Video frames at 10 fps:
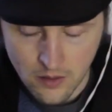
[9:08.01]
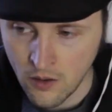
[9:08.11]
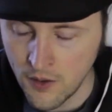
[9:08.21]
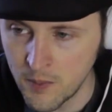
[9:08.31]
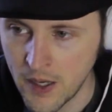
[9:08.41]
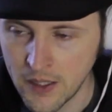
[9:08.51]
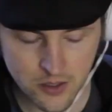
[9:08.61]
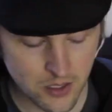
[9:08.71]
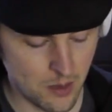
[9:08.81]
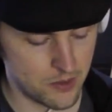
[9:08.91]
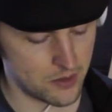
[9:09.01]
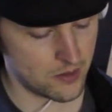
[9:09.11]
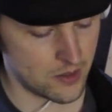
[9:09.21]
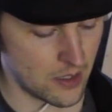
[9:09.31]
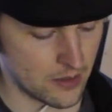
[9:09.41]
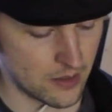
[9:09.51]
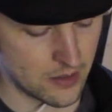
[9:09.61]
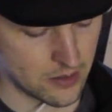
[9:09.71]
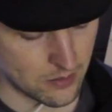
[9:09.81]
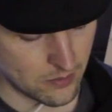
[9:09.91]
all the minor shapes, just like
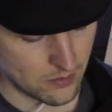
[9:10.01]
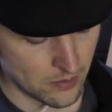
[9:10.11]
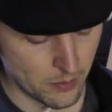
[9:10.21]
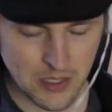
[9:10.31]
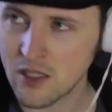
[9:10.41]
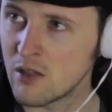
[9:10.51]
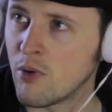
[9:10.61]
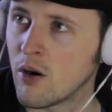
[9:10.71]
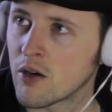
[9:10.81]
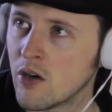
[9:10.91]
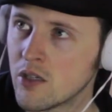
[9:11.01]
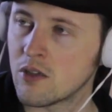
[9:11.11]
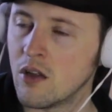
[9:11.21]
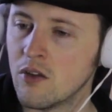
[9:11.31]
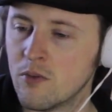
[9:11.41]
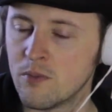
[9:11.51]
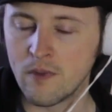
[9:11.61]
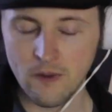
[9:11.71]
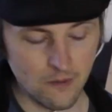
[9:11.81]
this. They're basically bar across all of them.